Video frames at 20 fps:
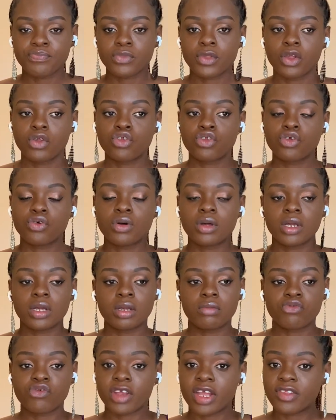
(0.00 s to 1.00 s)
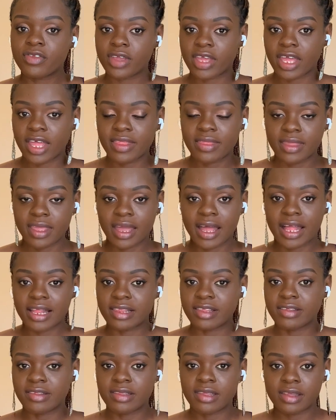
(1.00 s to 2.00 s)
So try to get there at
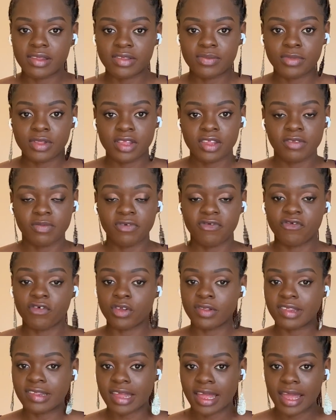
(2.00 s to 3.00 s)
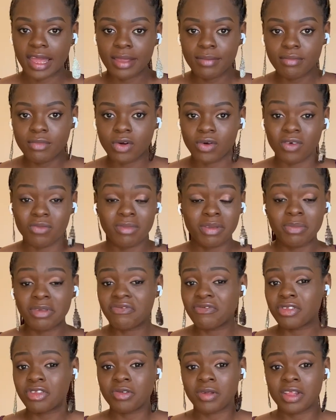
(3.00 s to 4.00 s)
least 30 minutes before time, or maybe
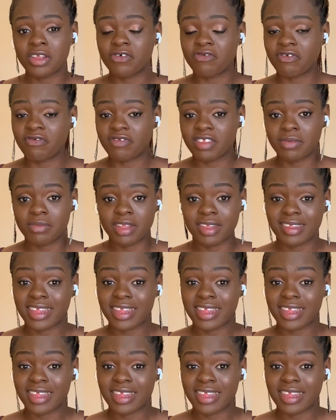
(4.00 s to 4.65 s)
even 20 or 15 minutes.